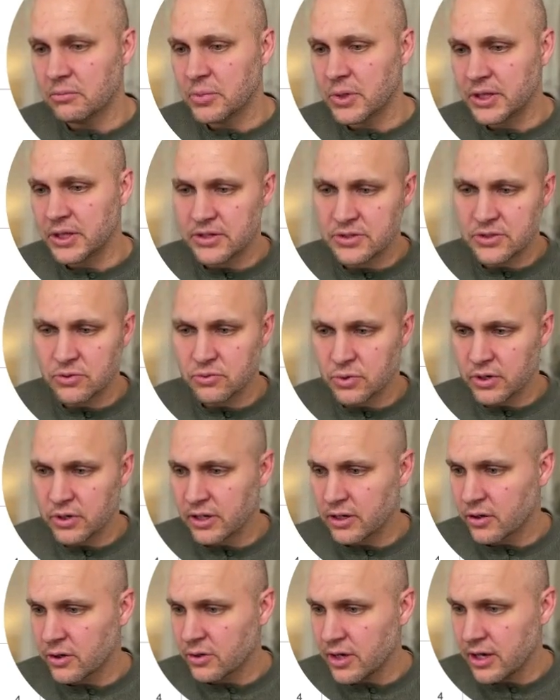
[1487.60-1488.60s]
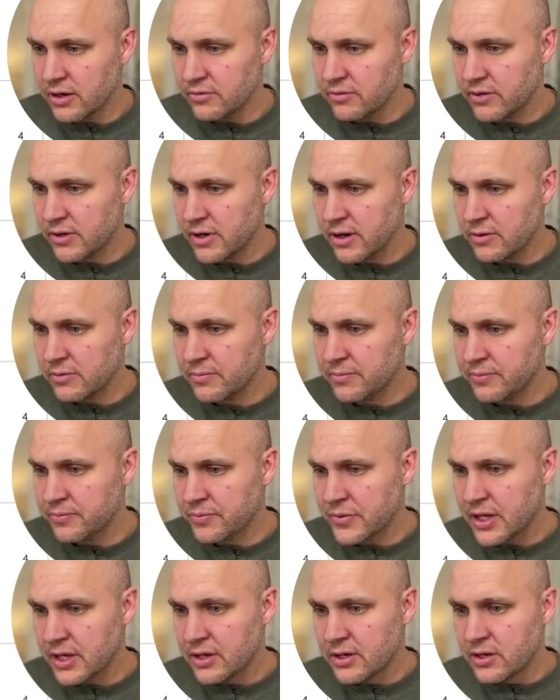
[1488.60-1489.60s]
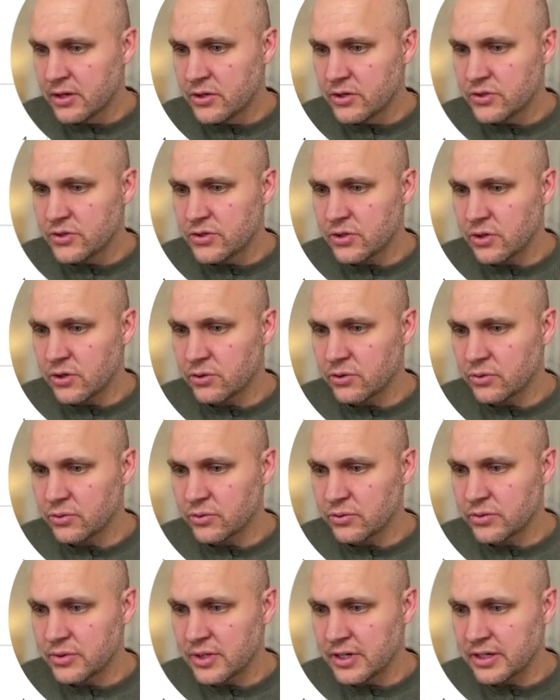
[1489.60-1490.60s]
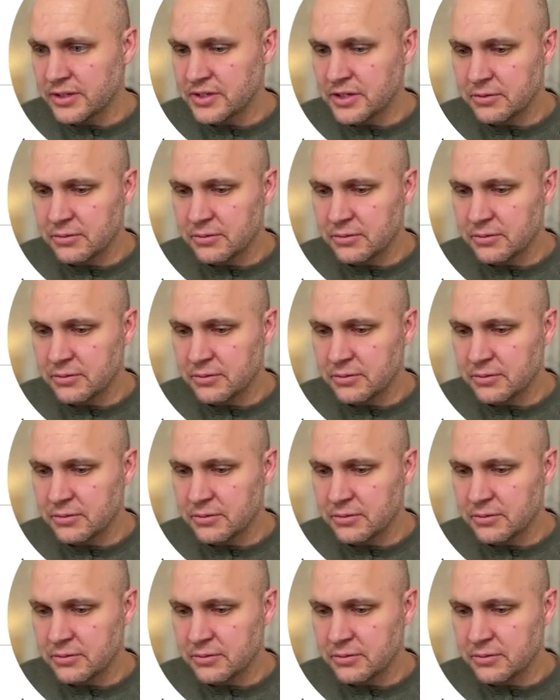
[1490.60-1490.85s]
But this is working okay for now. So the next